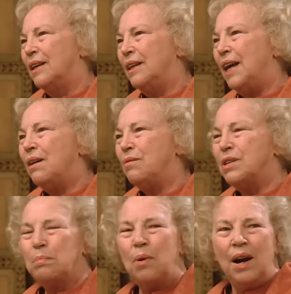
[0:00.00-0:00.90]
That
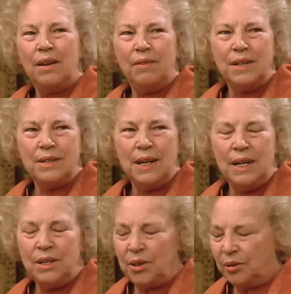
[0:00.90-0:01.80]
was part of his
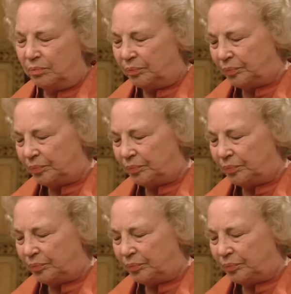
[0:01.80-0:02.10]
nature.